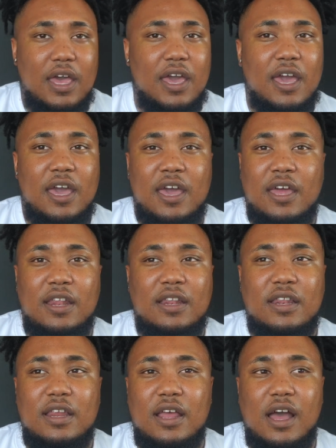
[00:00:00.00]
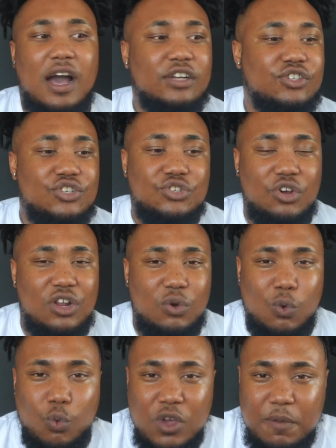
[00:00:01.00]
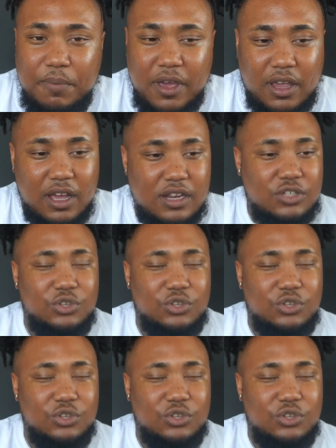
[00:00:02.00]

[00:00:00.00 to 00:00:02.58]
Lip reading: and I just started weeping. I